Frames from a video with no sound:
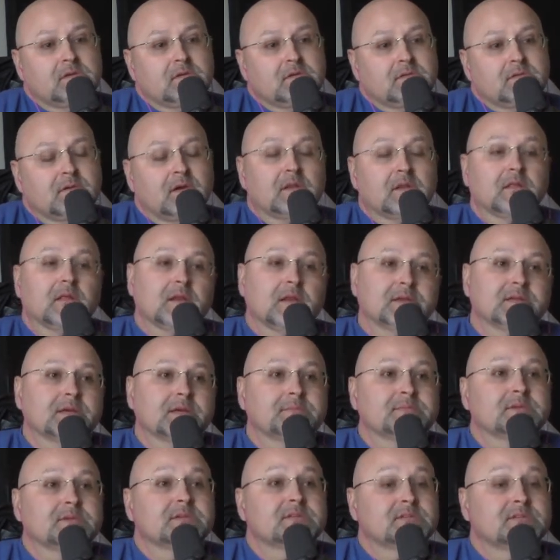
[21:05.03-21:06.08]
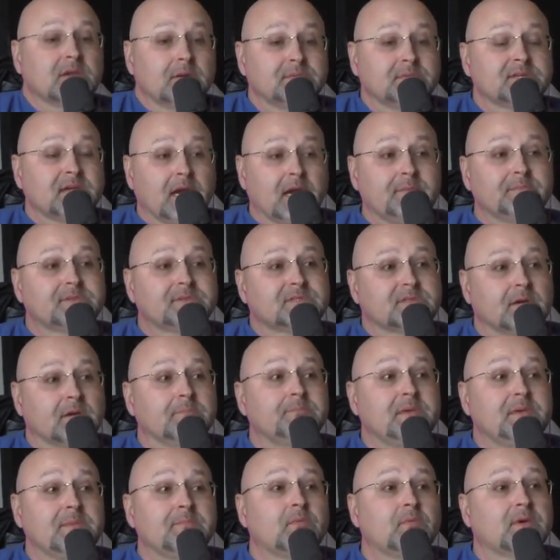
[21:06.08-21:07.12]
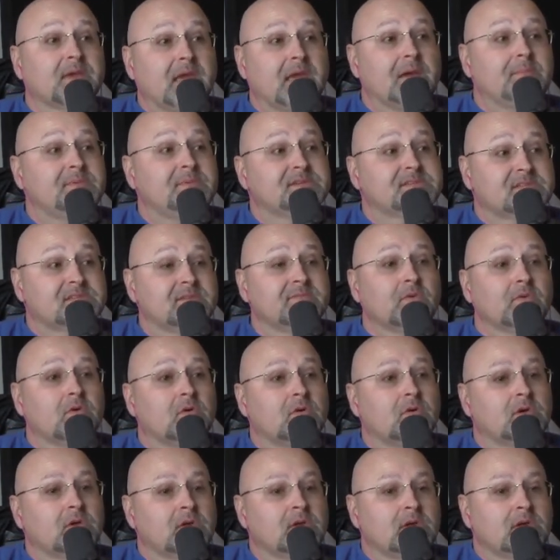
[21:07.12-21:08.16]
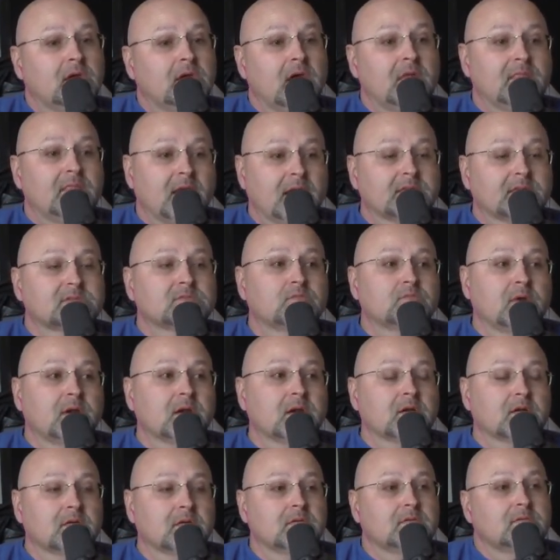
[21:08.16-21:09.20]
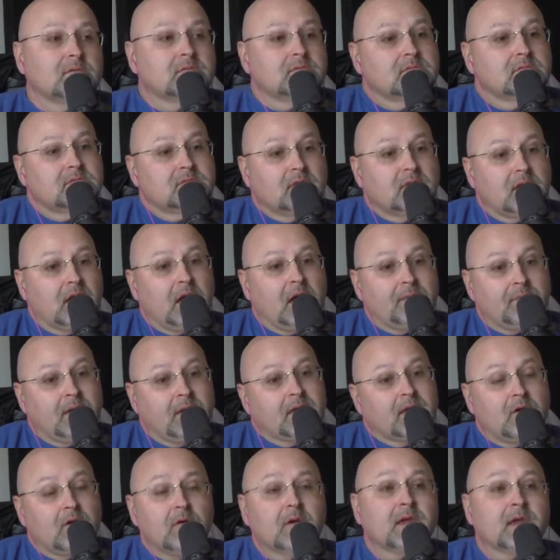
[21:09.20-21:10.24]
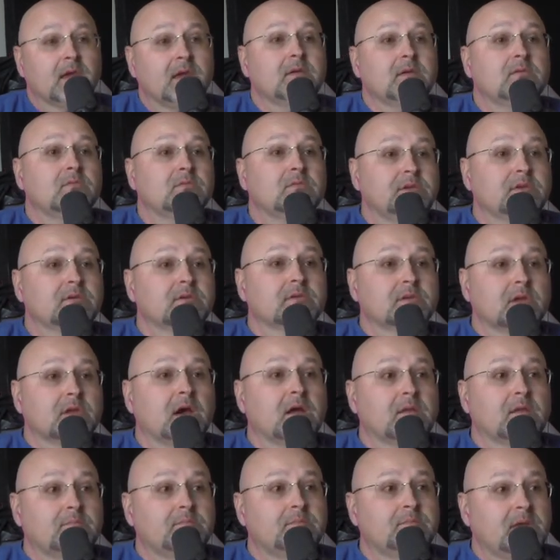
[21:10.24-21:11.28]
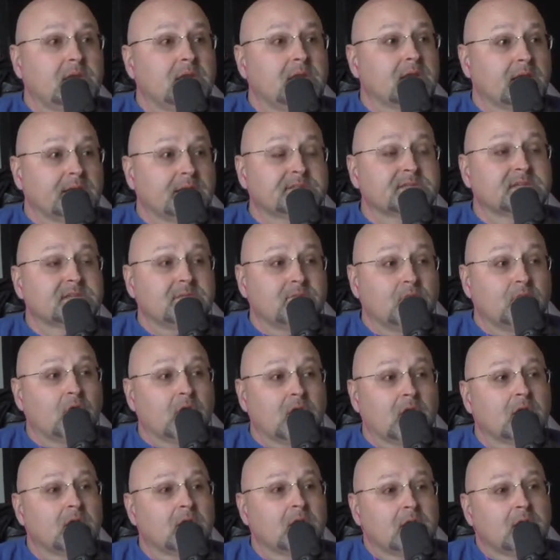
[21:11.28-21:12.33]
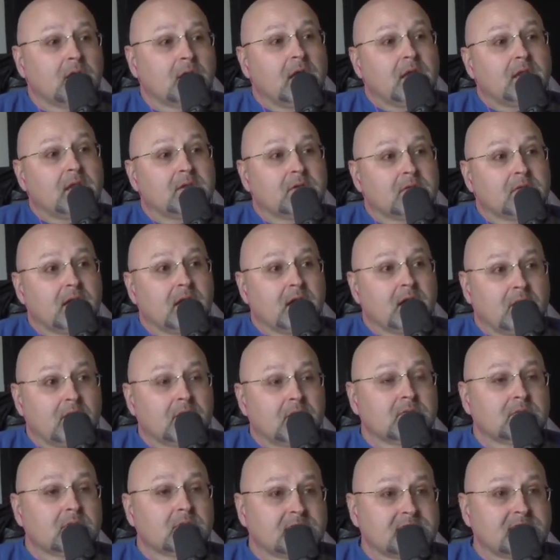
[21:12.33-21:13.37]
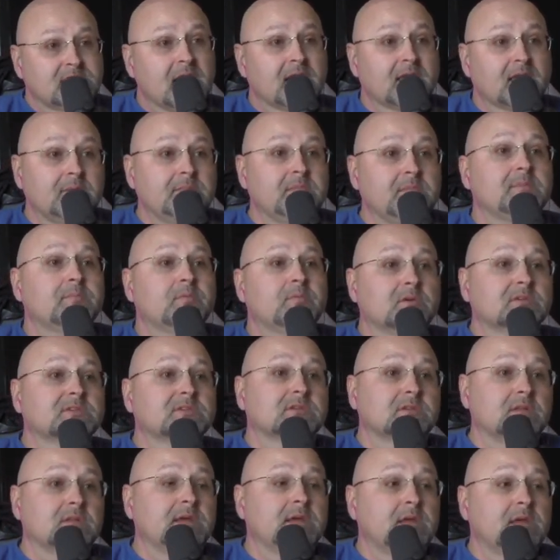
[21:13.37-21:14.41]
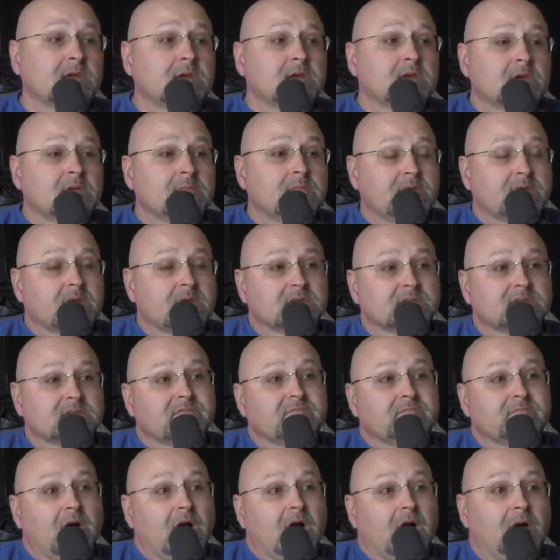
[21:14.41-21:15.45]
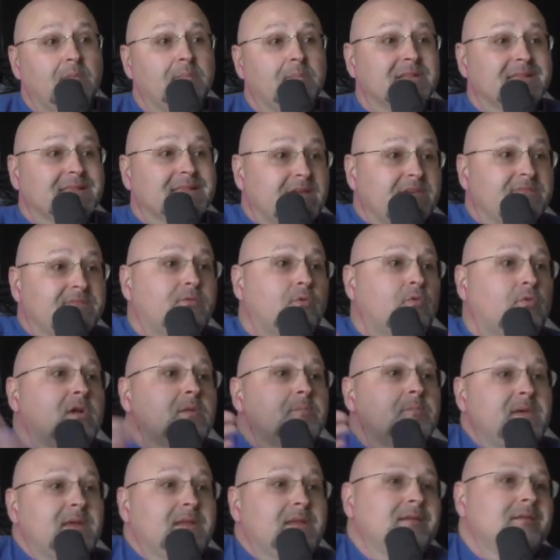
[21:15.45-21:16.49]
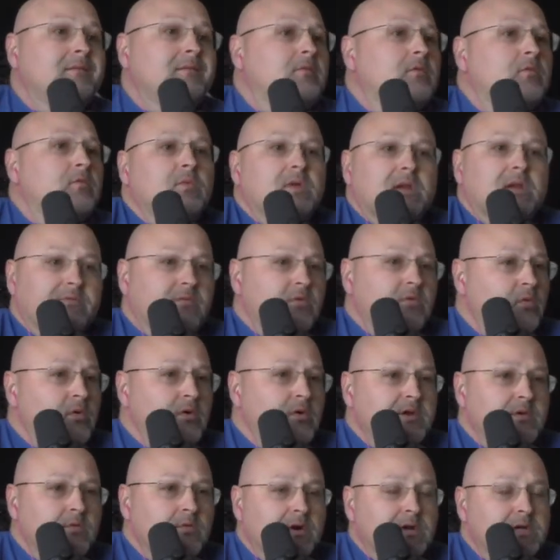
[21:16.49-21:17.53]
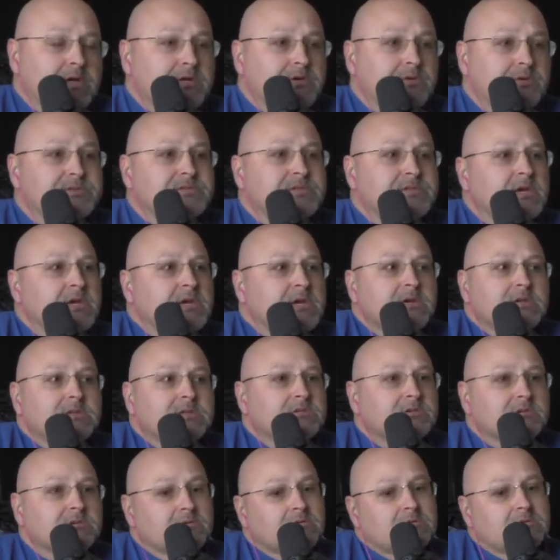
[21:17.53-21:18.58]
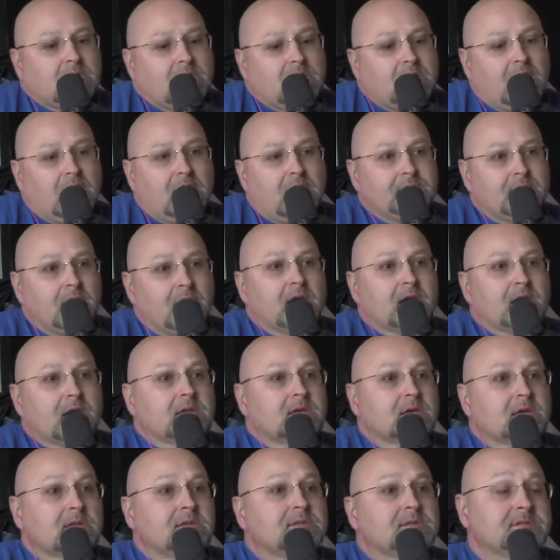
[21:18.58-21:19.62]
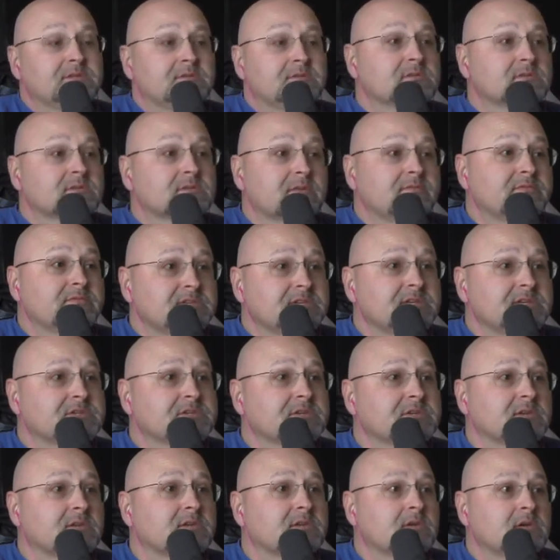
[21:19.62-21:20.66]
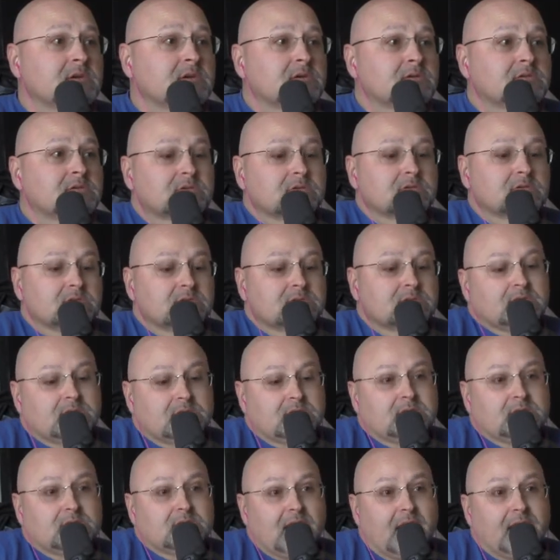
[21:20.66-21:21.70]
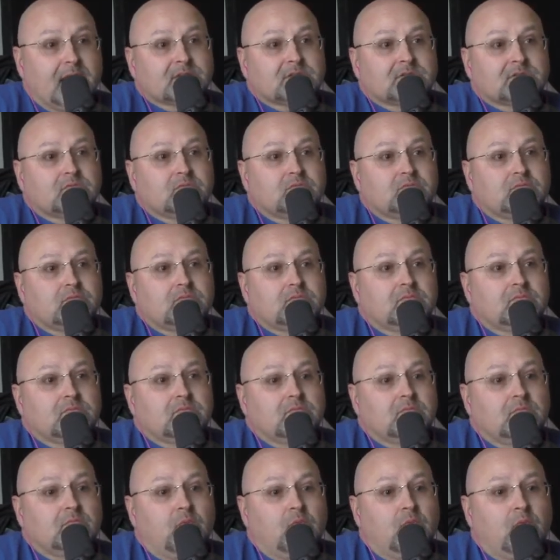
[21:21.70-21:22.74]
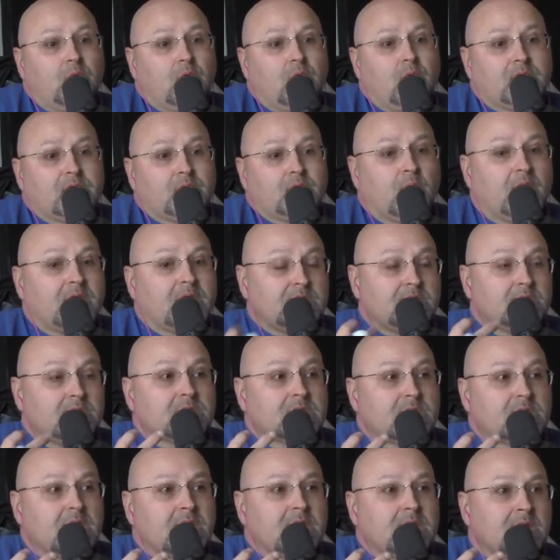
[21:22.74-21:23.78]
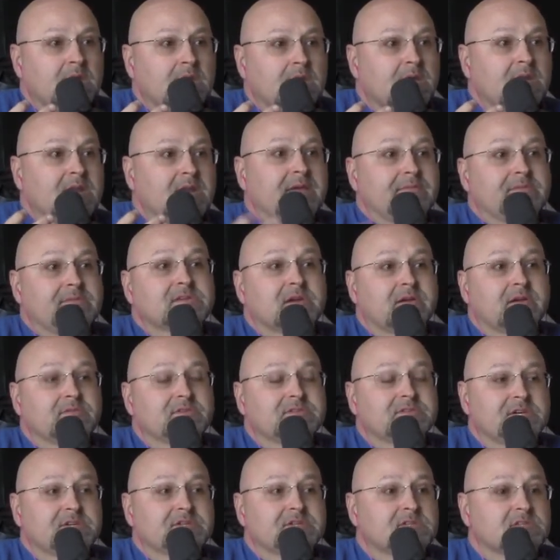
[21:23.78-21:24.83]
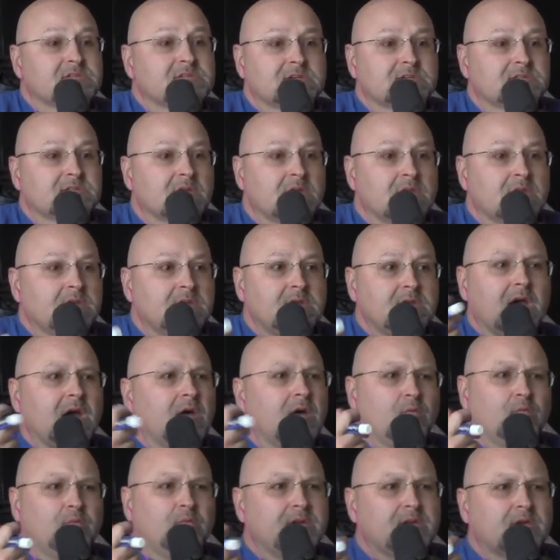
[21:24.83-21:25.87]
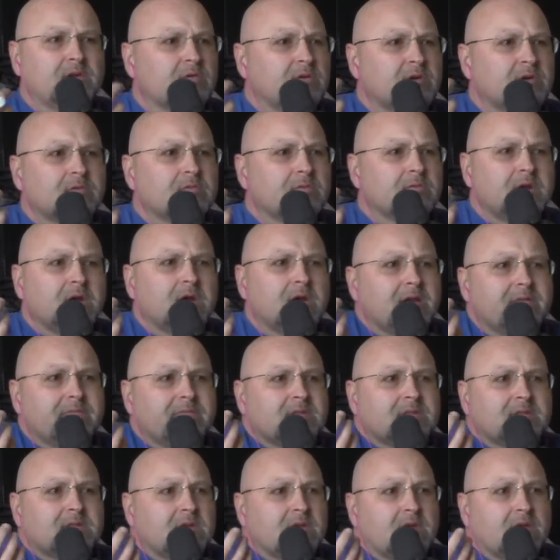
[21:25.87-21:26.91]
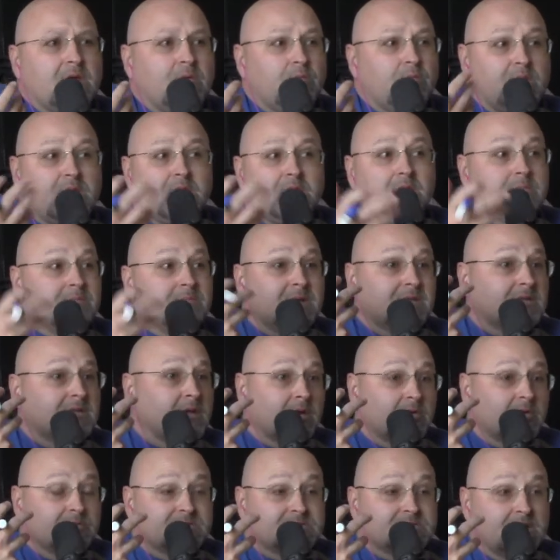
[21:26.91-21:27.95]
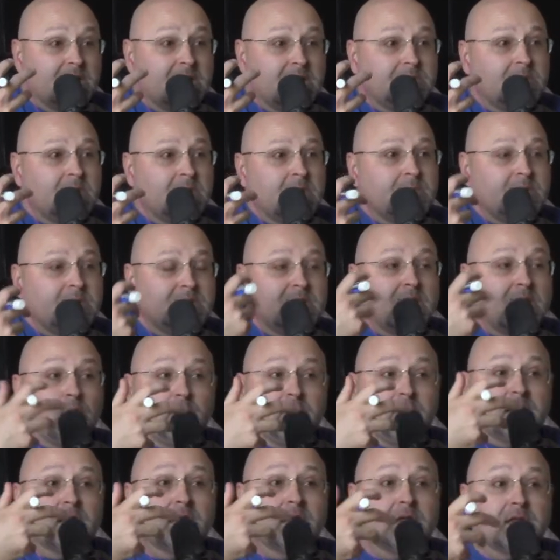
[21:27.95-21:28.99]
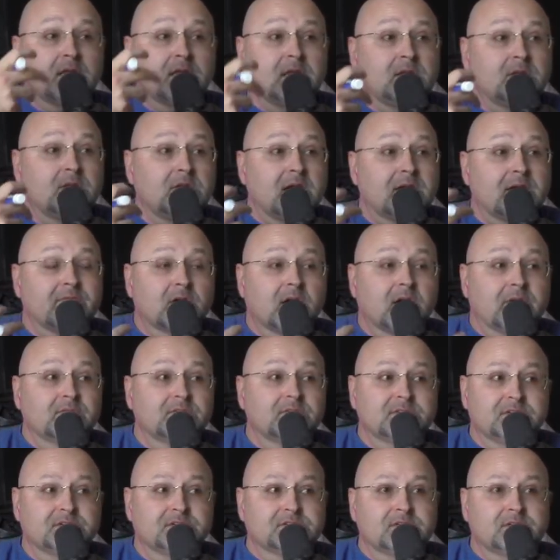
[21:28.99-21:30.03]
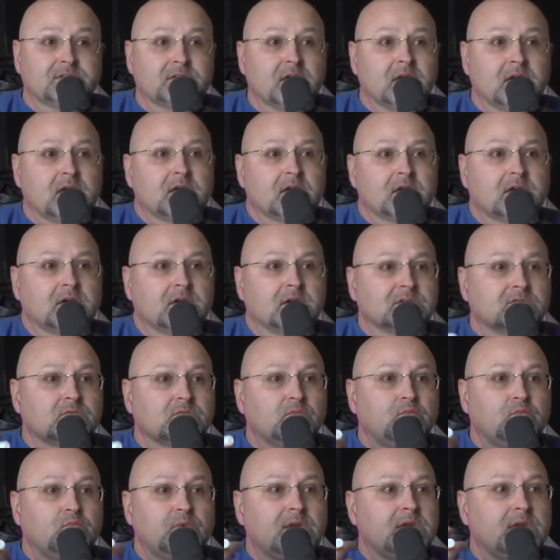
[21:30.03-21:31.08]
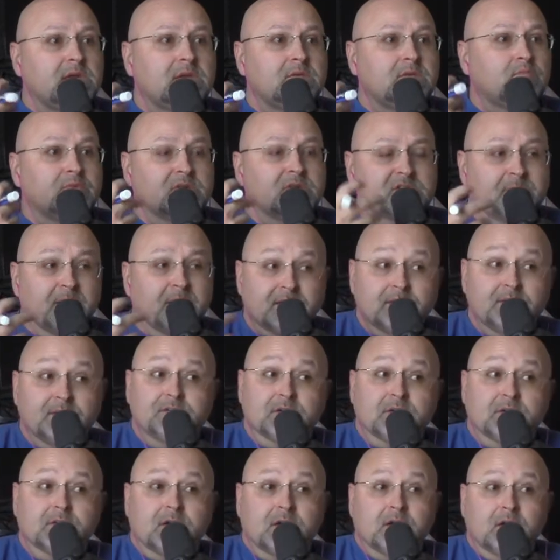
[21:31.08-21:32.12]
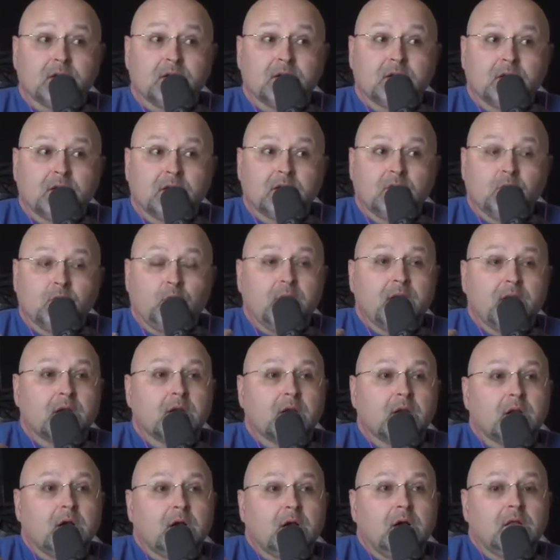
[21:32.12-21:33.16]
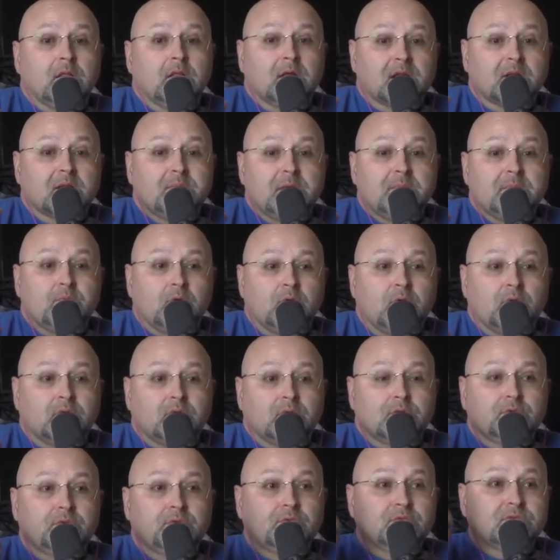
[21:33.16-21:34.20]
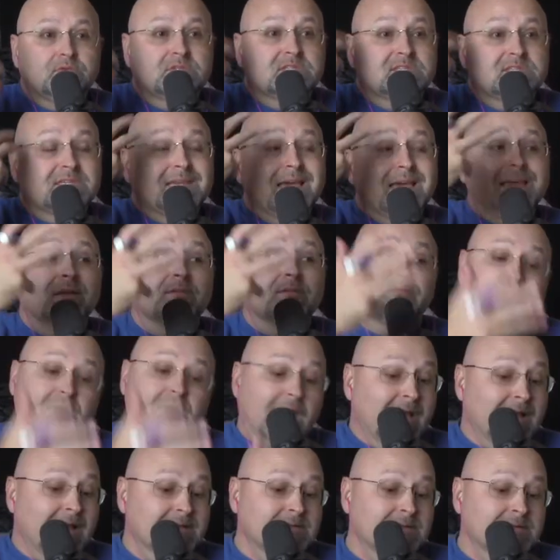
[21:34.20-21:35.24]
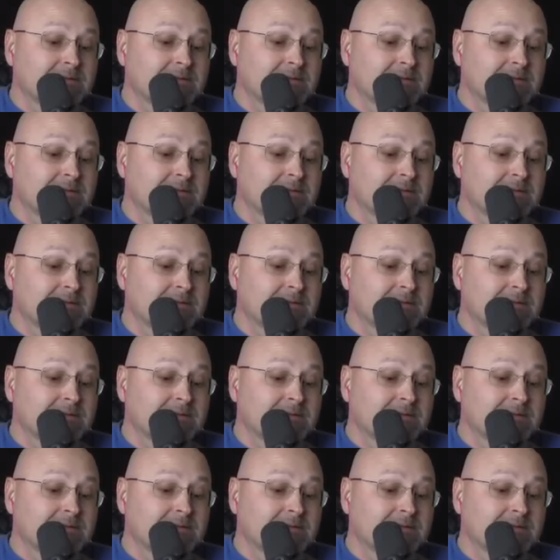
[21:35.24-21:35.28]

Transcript: not a lot of times, sometimes some people can't be civil. And that's where I'm like, okay, you're not being nice anymore. And you're now attacking me personally because of a belief or an opinion or whatever word you want to use. So I'm not going to continue this conversation. So that's why you and I can have these conversations because yeah, we don't agree on everything and we admit that all the time, but yet we can continue to have a conversation cuz we respect each other. Right. Where a lot of people lose sight of that.